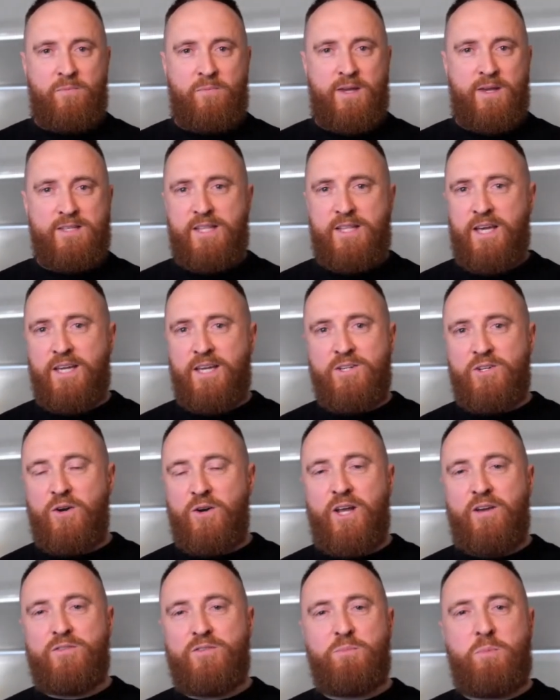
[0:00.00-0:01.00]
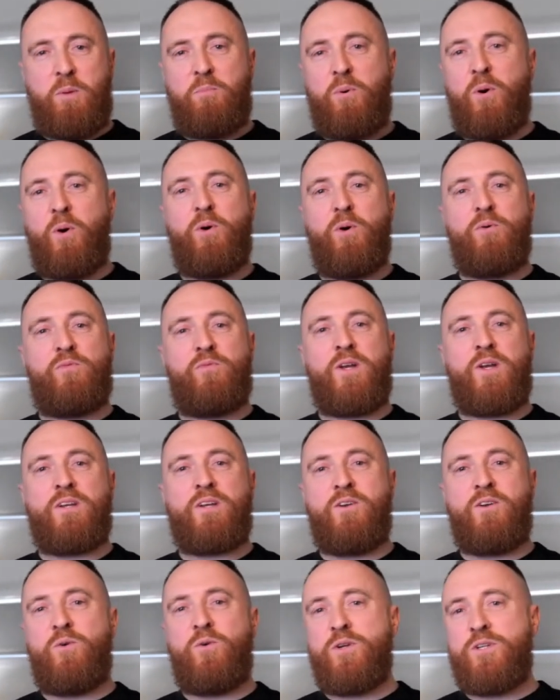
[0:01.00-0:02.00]
is that you don't have to be perfect
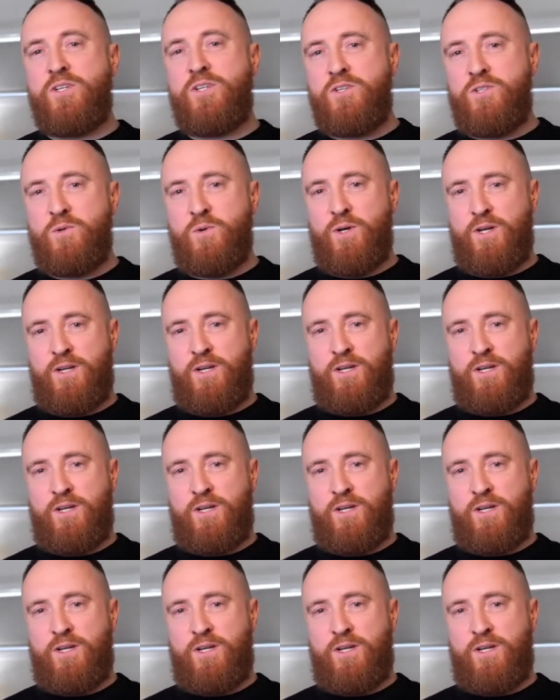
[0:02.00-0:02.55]
in order to do it.